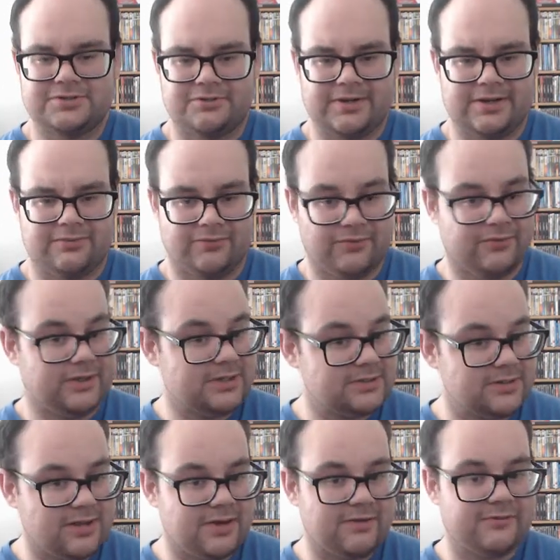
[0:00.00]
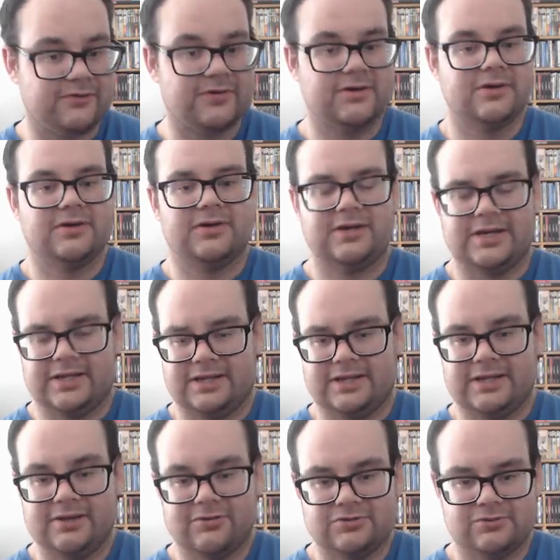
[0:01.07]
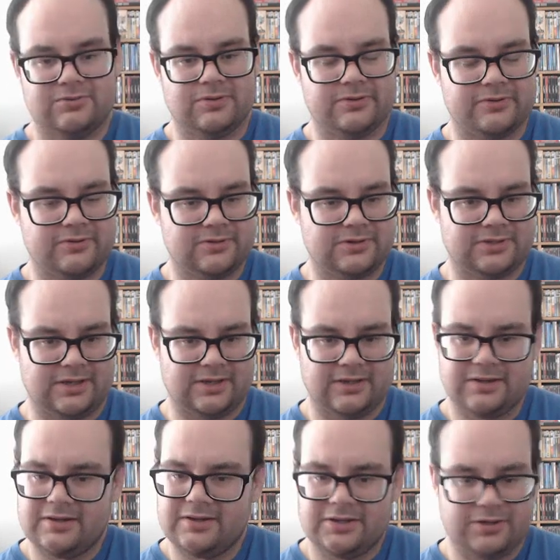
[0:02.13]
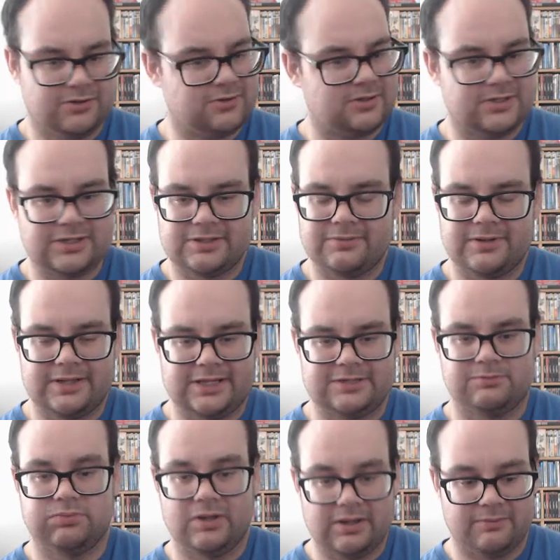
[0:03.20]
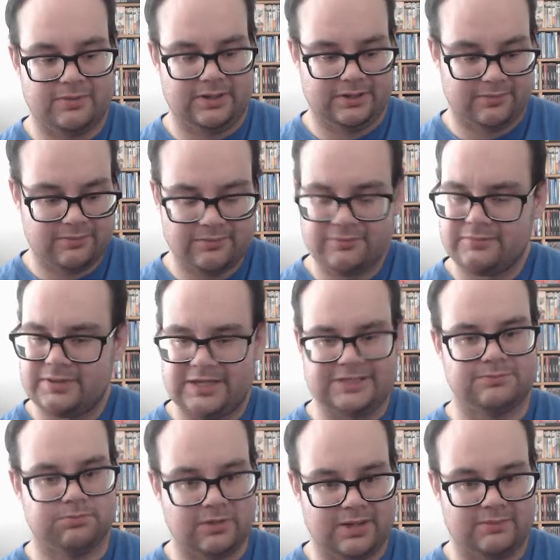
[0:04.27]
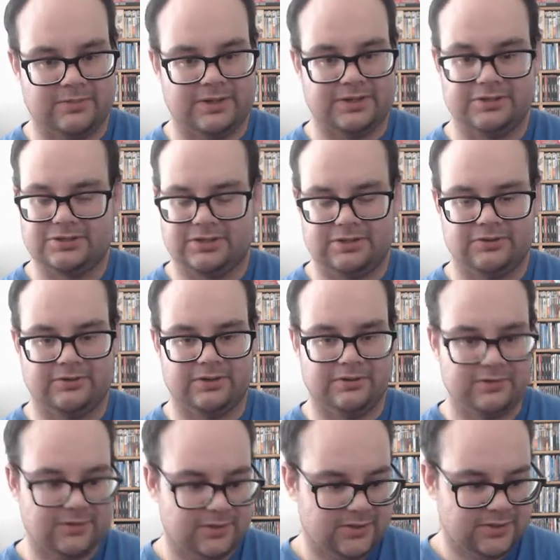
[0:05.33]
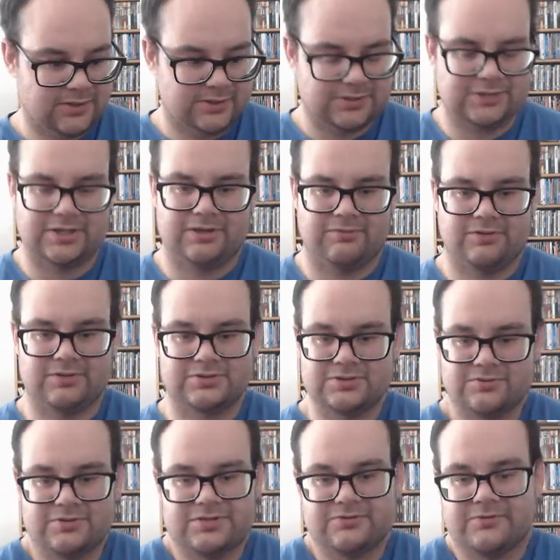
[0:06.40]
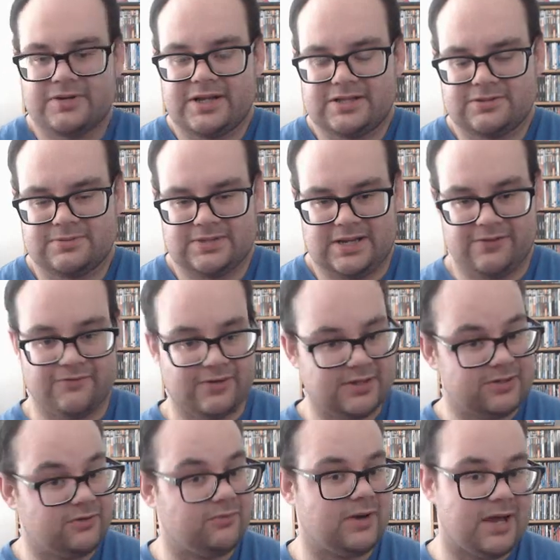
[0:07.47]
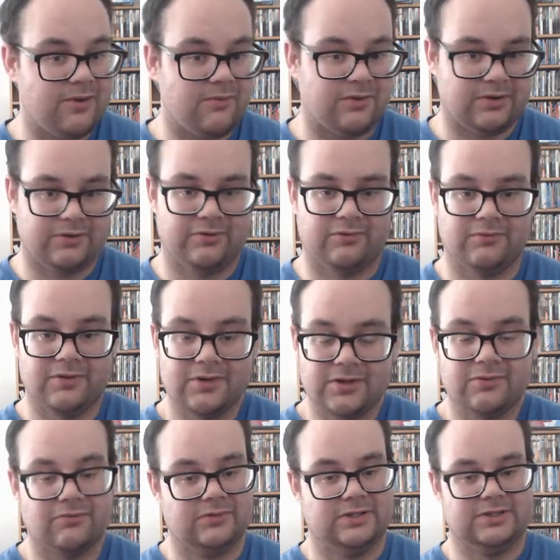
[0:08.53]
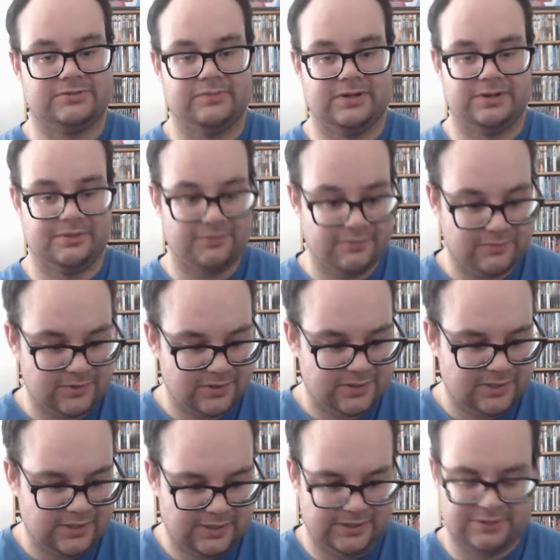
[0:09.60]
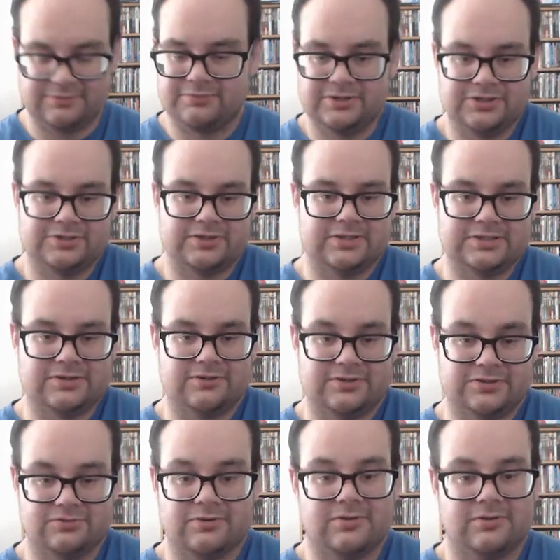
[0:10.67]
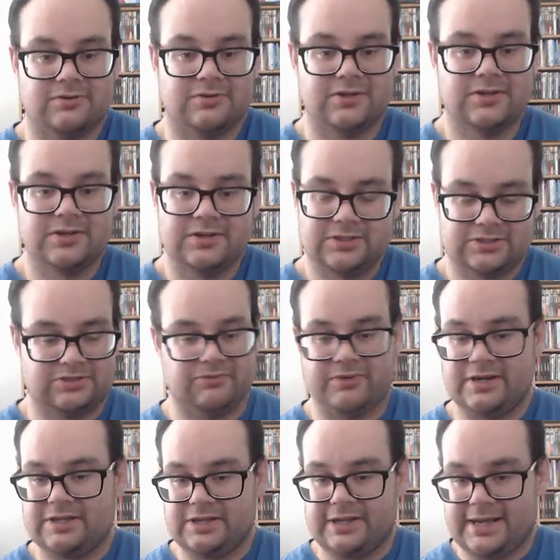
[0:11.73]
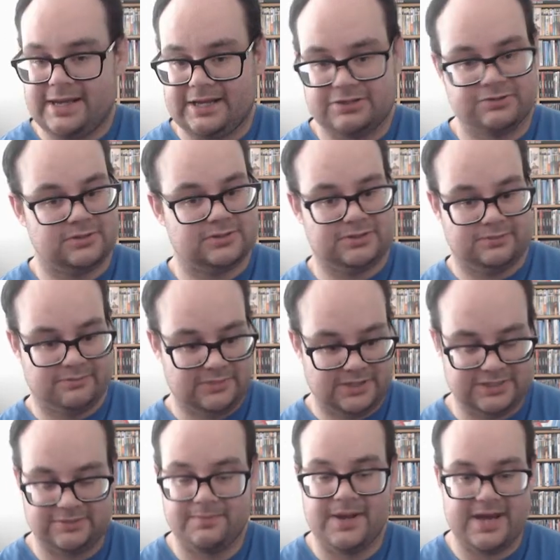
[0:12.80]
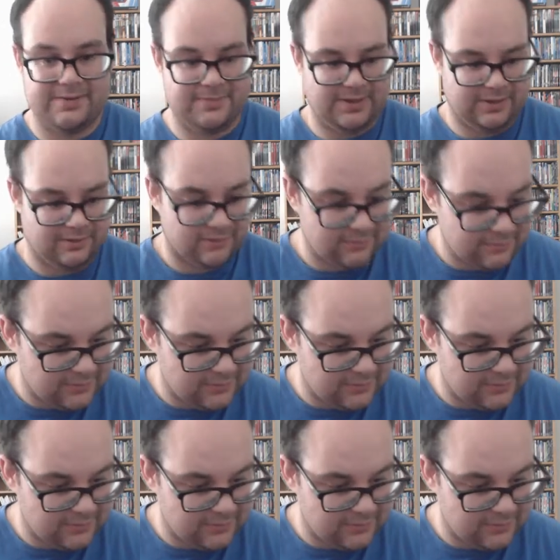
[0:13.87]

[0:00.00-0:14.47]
Durant ruined his life, and he killed your brother. And he's like, you shouldn't take the money. It's blood money. It's blood money. You shouldn't do it. She's like, well, there's no reason for me to have this. I can only do what I want to do with this money. And she's trying to tell her it's wrong. Durant, you can't trust him. He's a bad man.